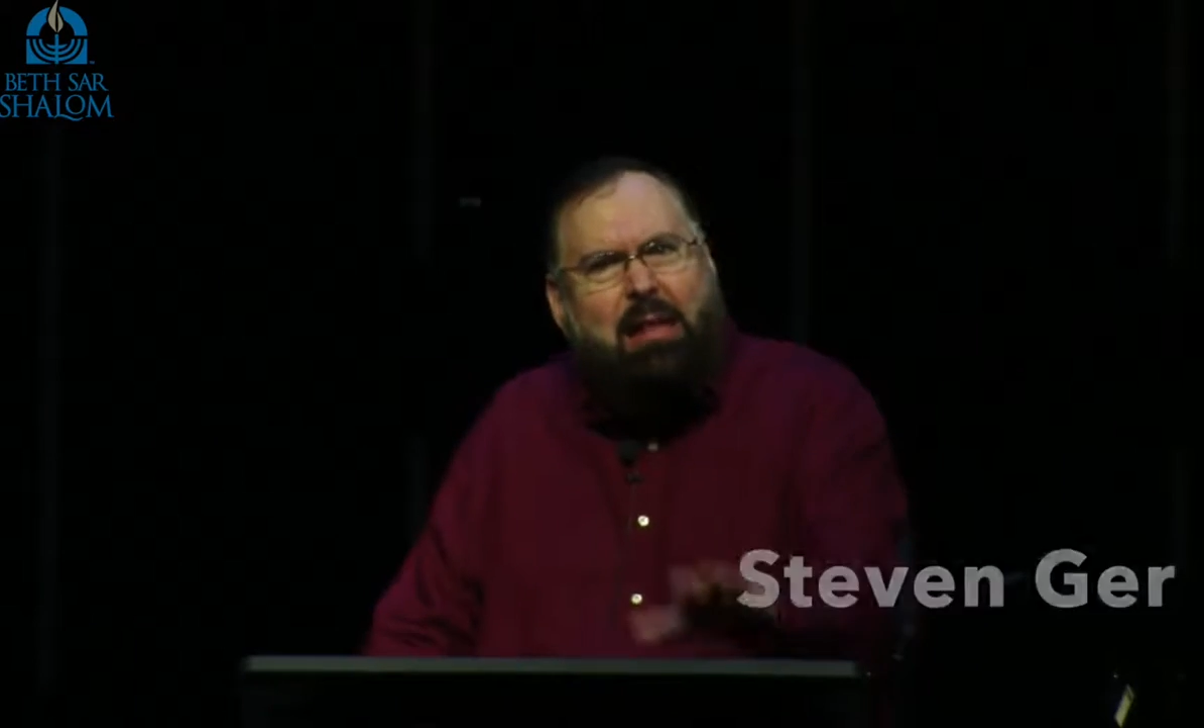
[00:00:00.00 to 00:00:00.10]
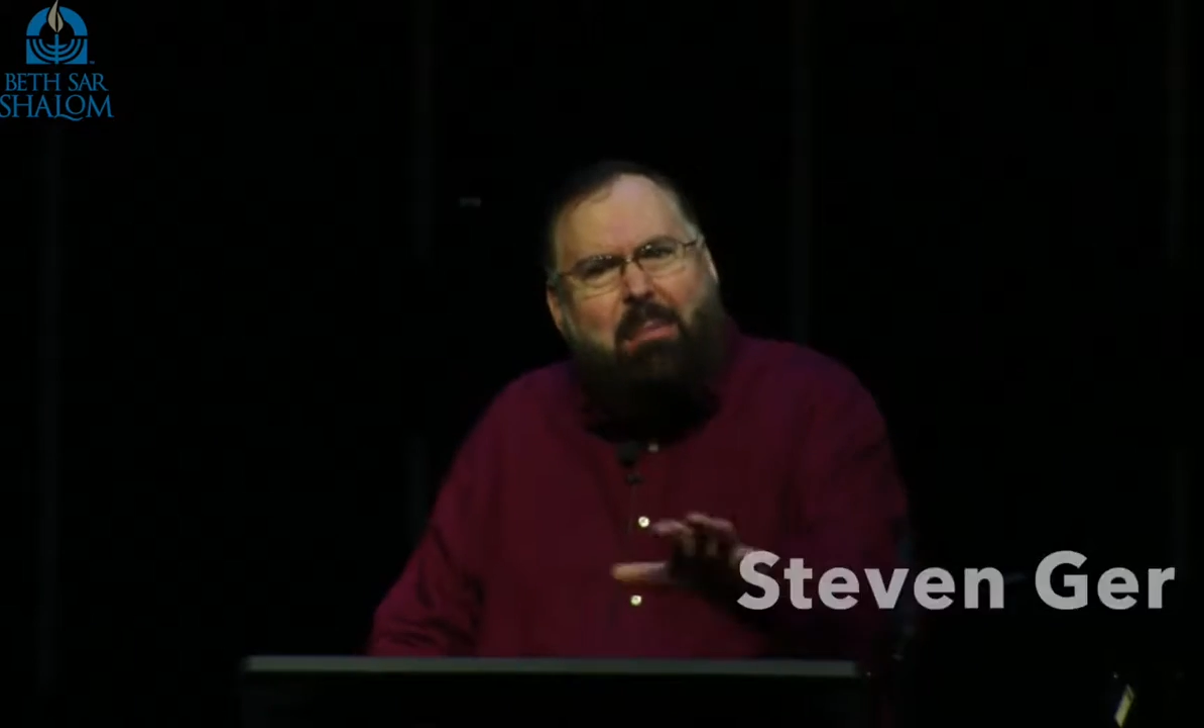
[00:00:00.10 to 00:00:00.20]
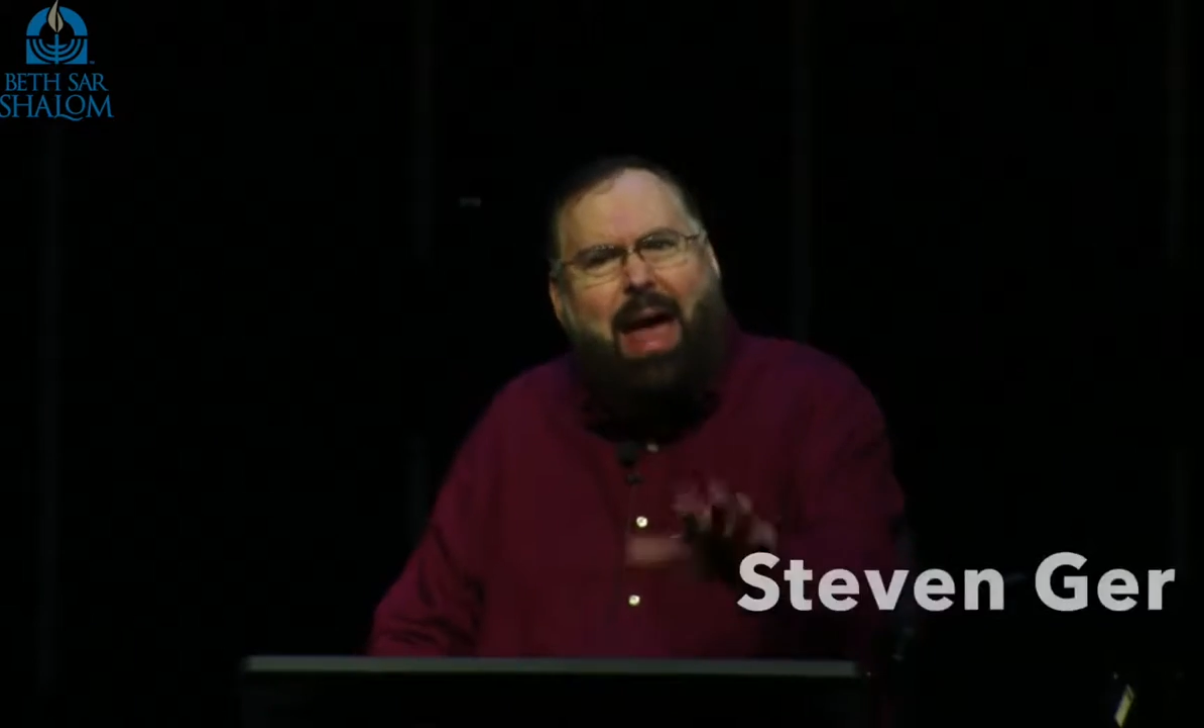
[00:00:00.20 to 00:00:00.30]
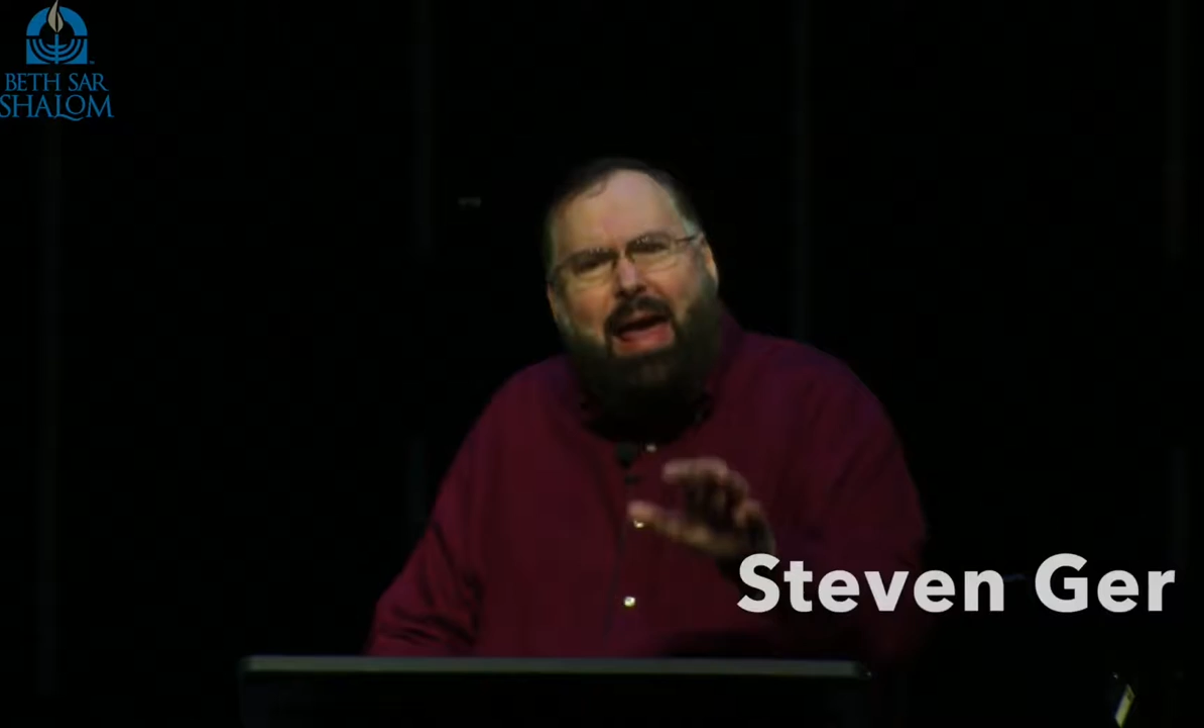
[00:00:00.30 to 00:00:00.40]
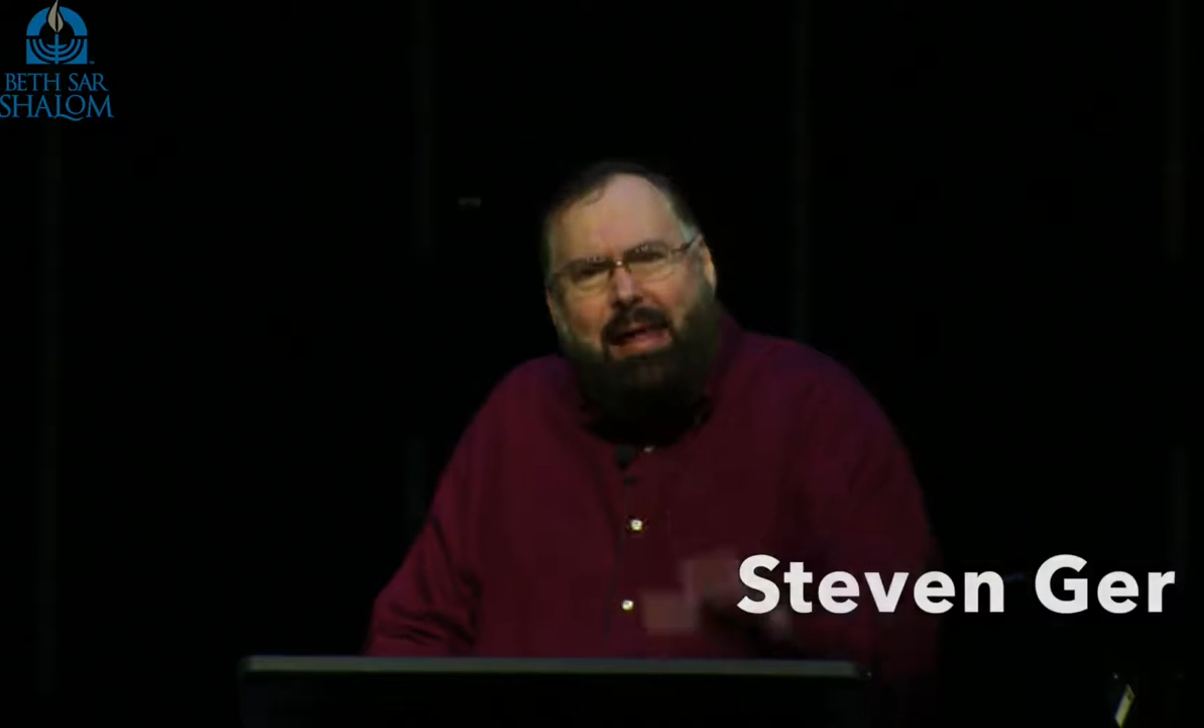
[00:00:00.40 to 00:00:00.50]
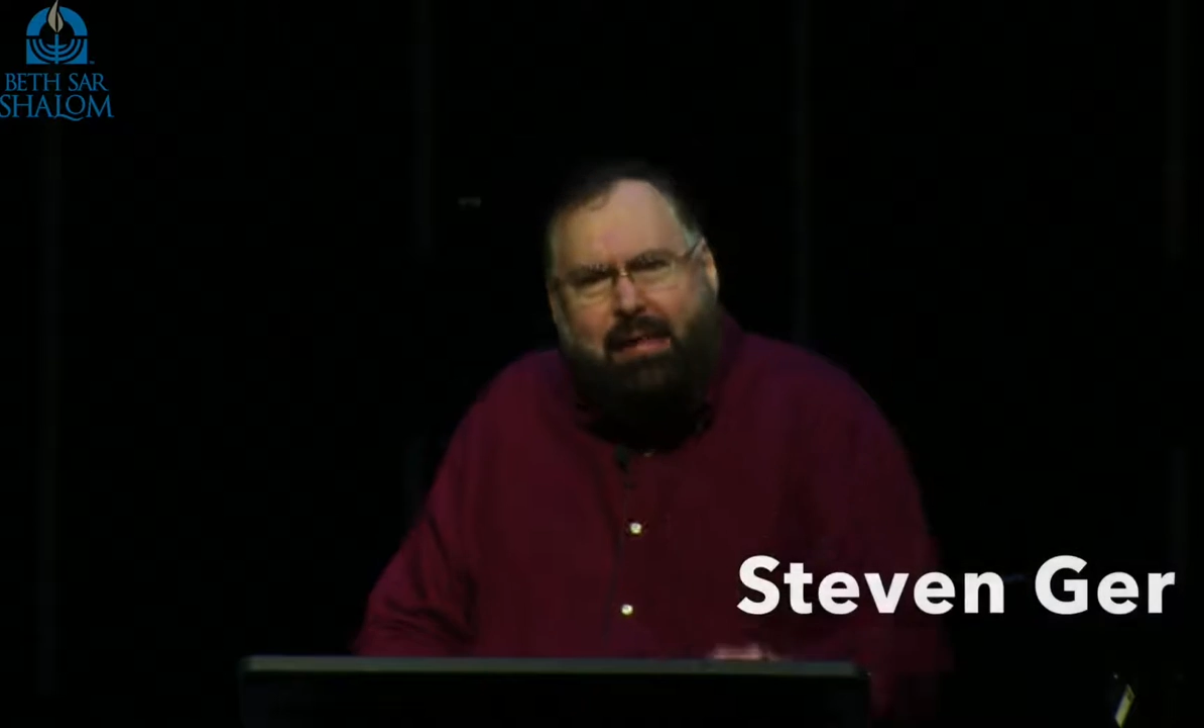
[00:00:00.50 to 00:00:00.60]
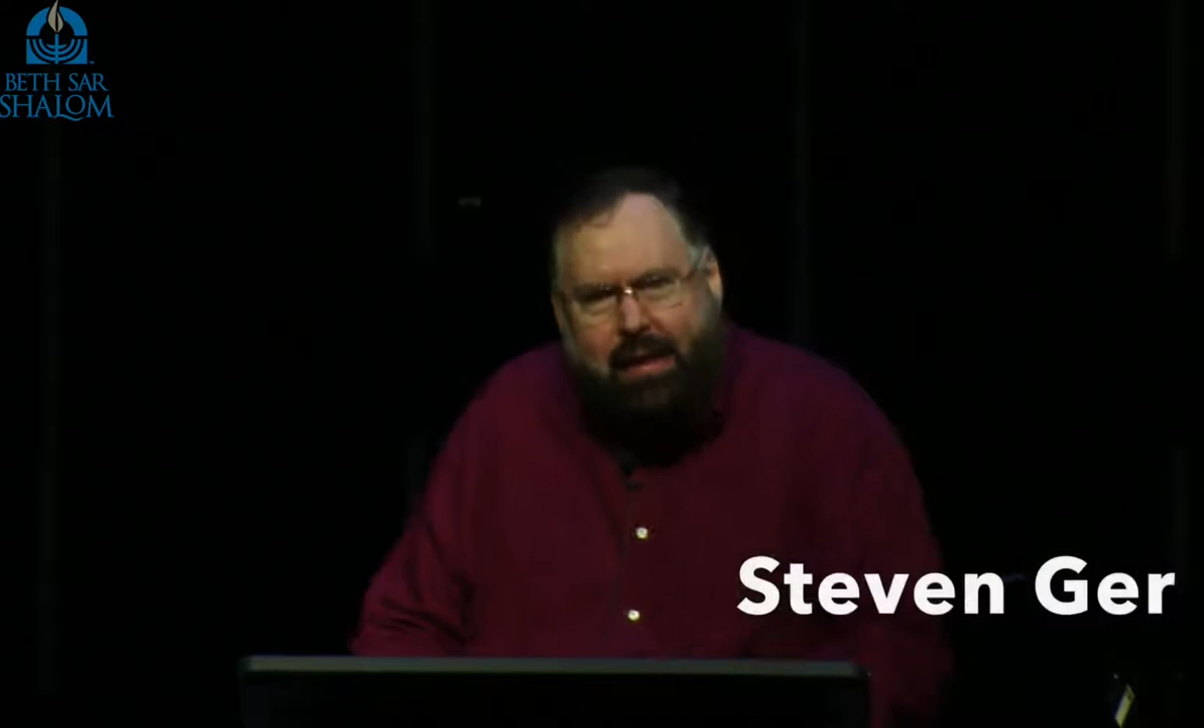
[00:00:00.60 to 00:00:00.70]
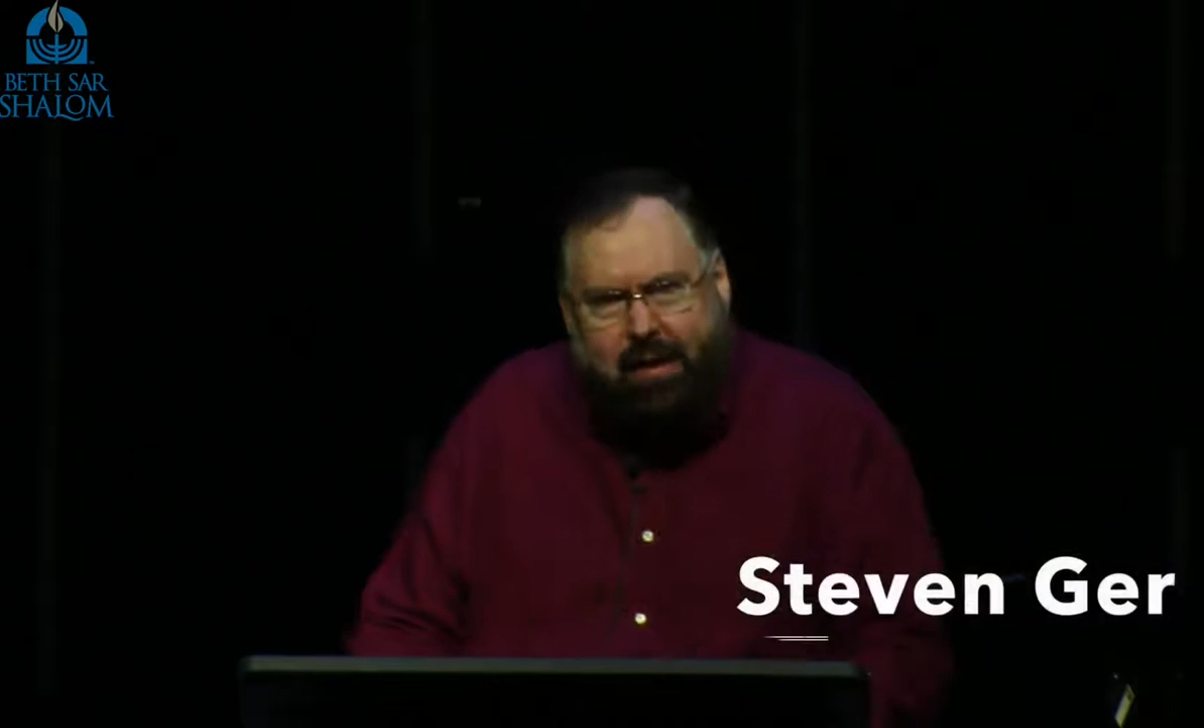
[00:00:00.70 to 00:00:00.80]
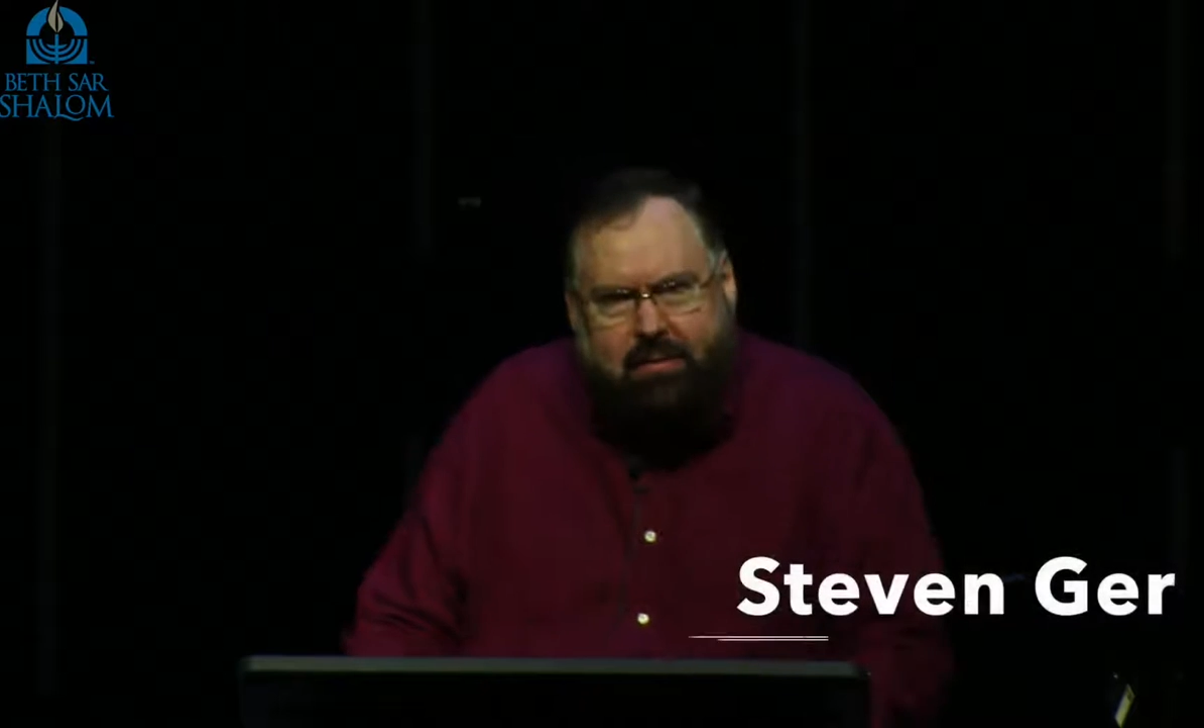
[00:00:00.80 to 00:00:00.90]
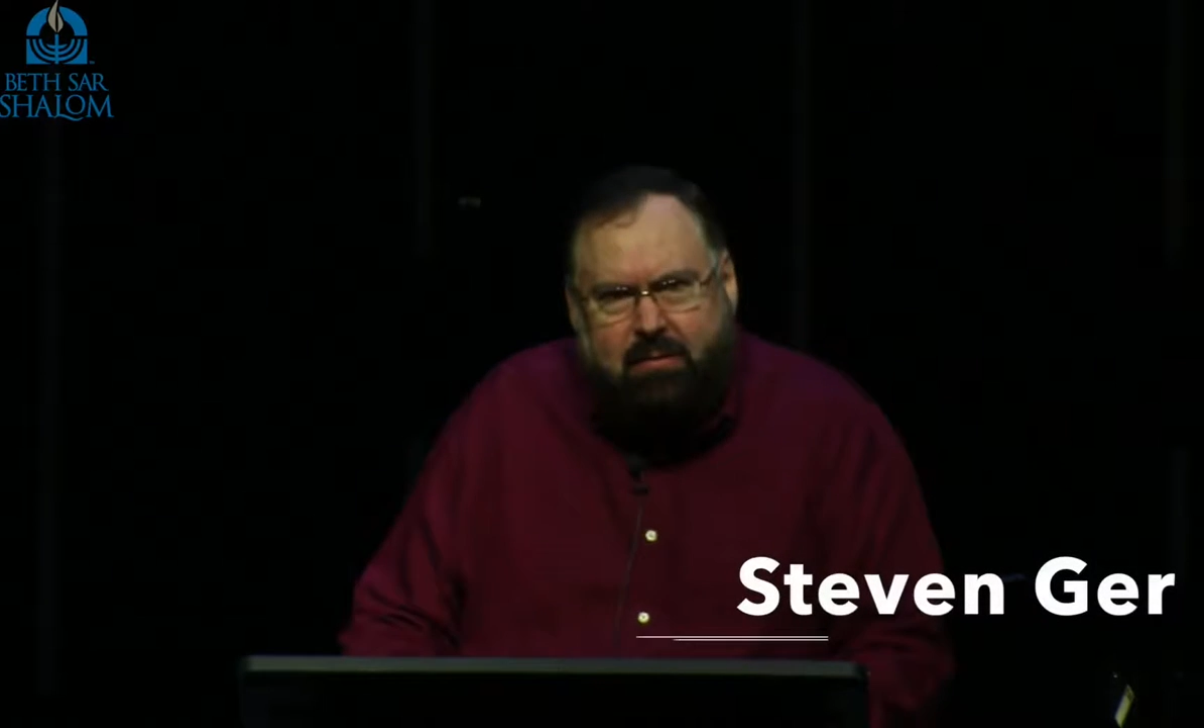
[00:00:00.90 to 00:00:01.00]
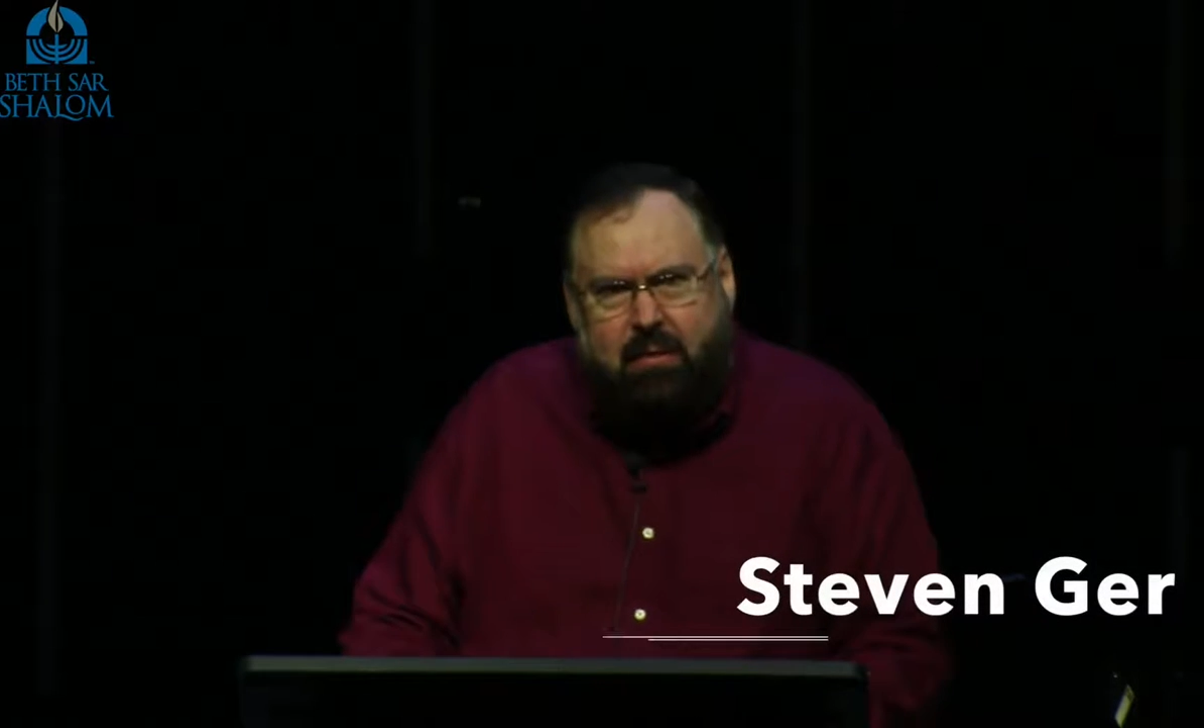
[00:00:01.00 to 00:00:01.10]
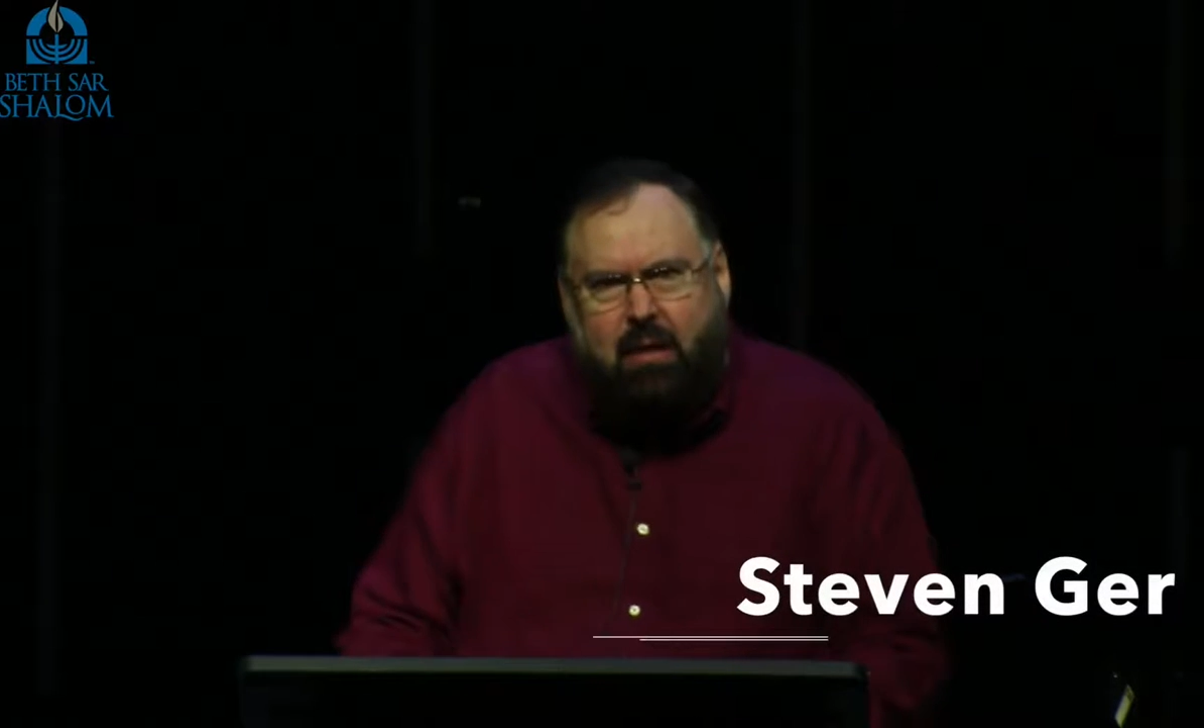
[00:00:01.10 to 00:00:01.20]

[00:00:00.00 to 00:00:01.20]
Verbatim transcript: the mailing list?